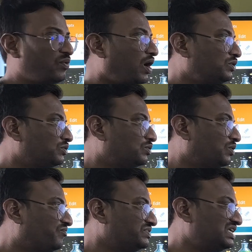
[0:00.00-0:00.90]
want to
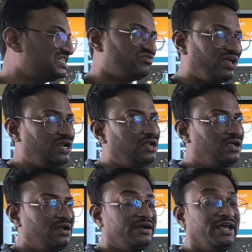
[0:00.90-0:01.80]
know physics well,
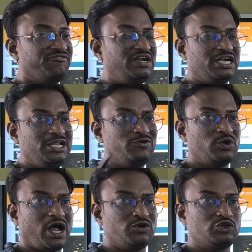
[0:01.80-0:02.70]
definitely you
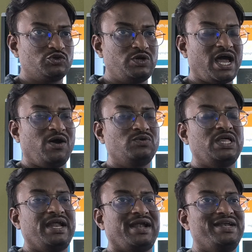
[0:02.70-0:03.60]
should have
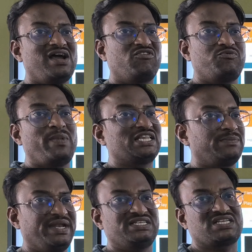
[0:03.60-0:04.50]
the idea of
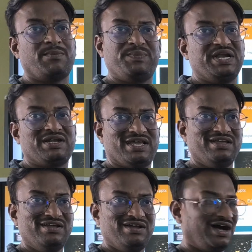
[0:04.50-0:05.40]
mathematics completely.
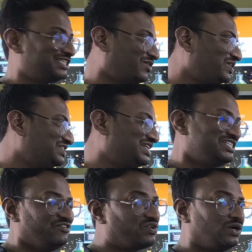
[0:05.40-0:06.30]
Otherwise it is
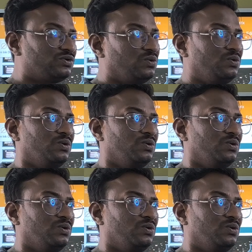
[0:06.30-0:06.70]
difficult to